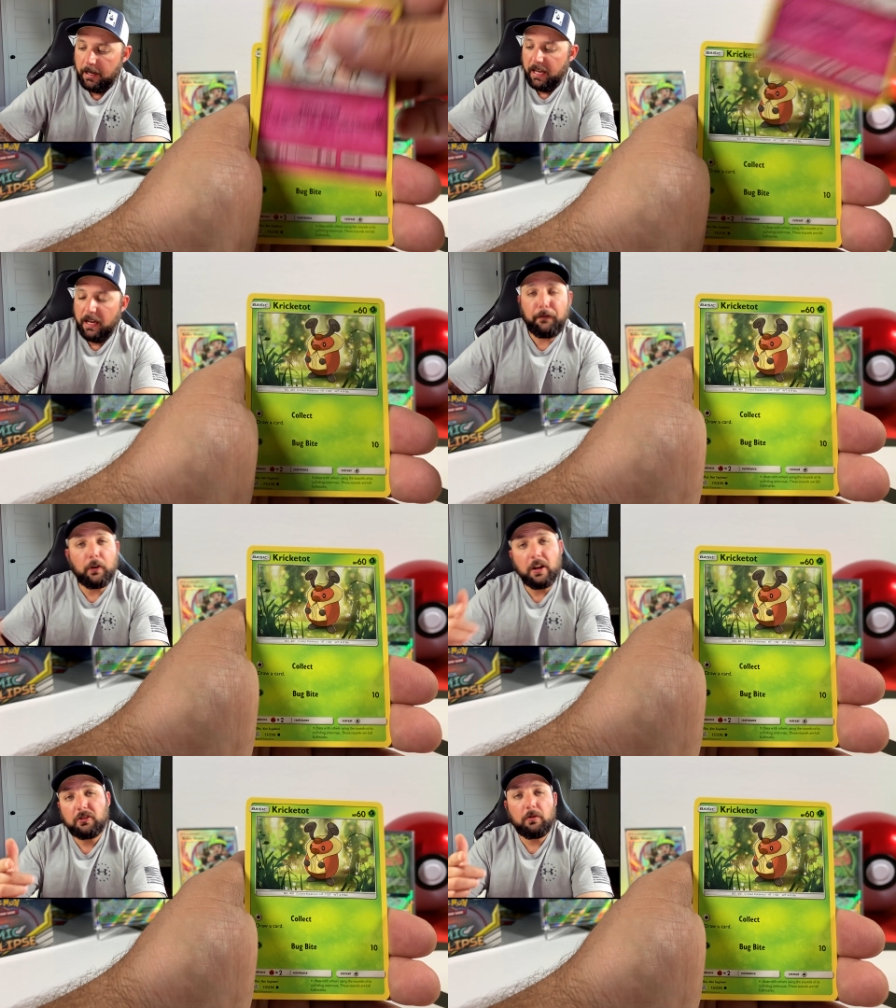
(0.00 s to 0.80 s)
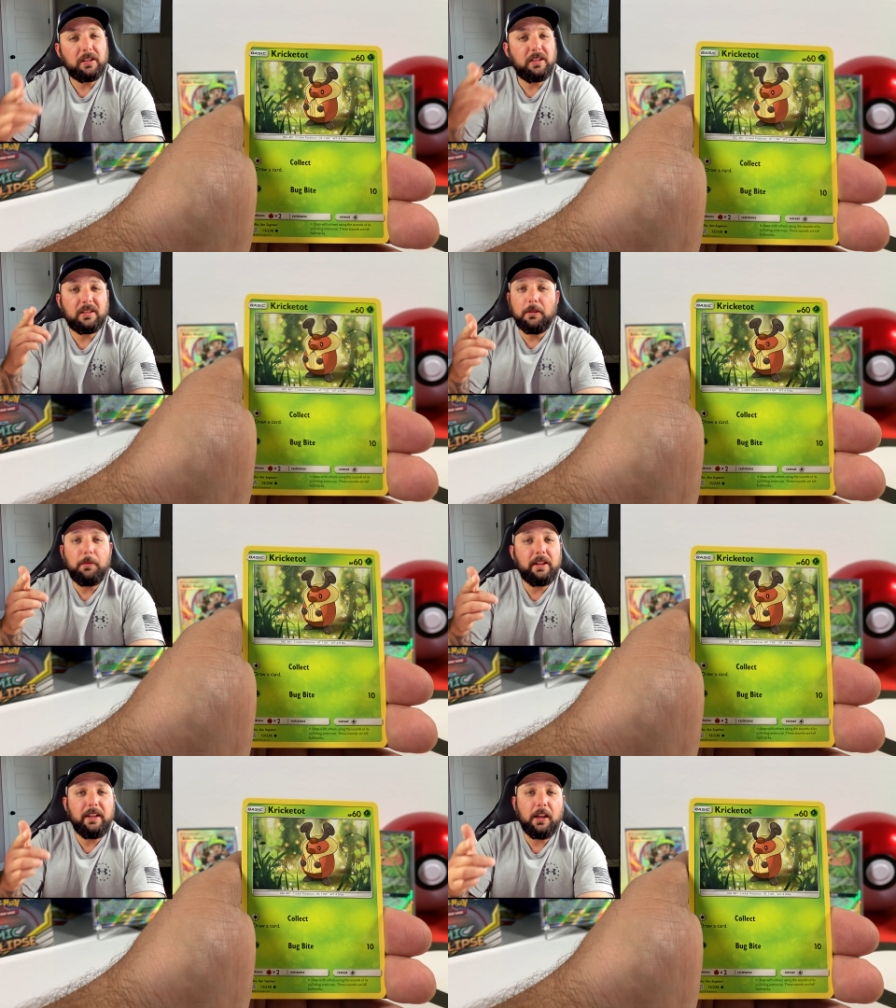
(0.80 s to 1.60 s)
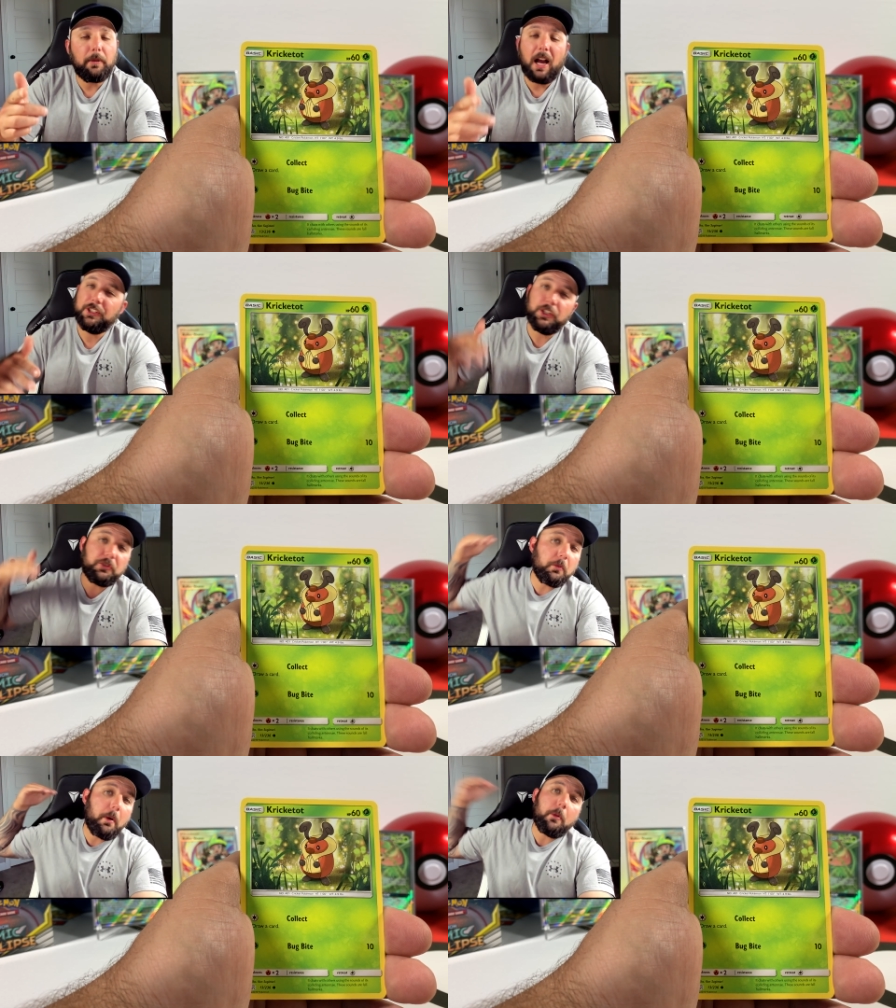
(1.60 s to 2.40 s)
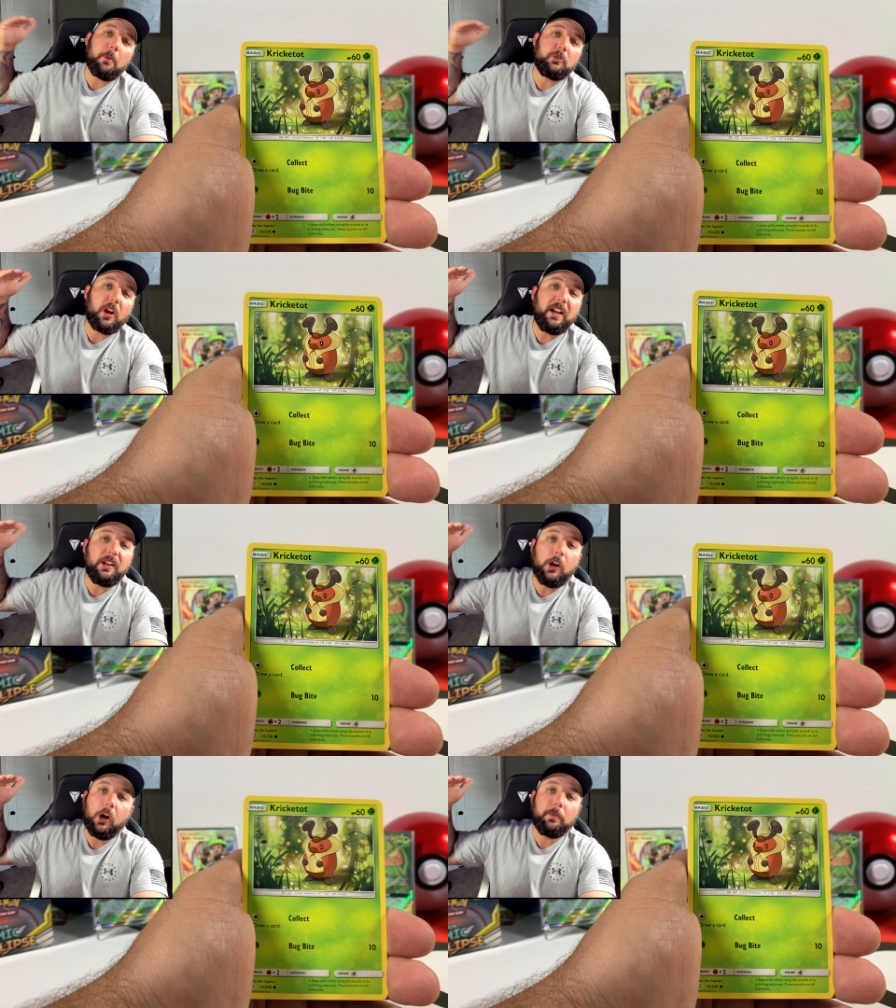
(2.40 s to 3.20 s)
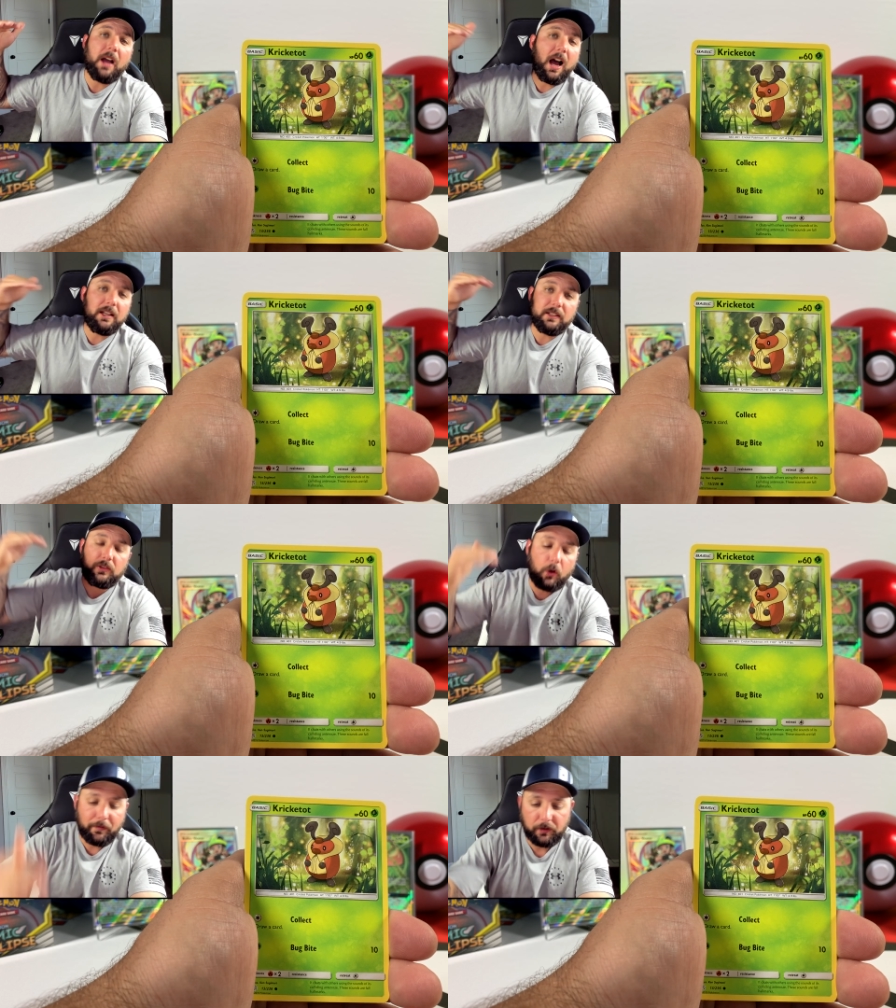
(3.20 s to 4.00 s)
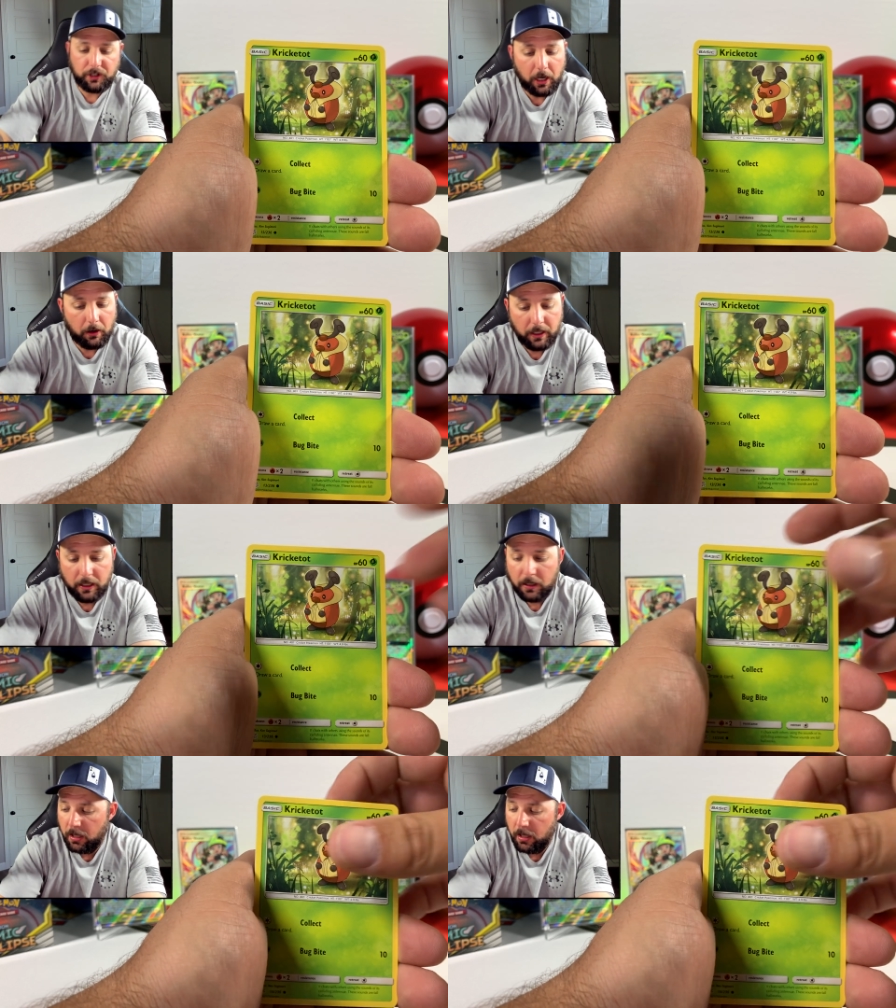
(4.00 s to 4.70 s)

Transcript: And if you're interested, send me a DM, guys. Just remember, I'm trading up, guys. It's all for charity.